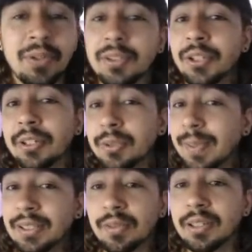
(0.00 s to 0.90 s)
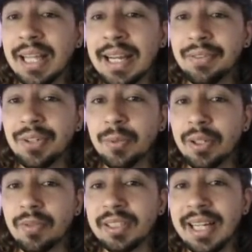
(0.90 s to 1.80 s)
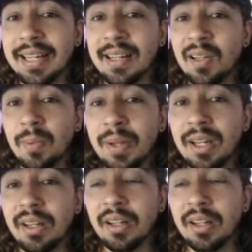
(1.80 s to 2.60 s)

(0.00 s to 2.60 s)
can choose when to rotate if you want to rotate a little bit.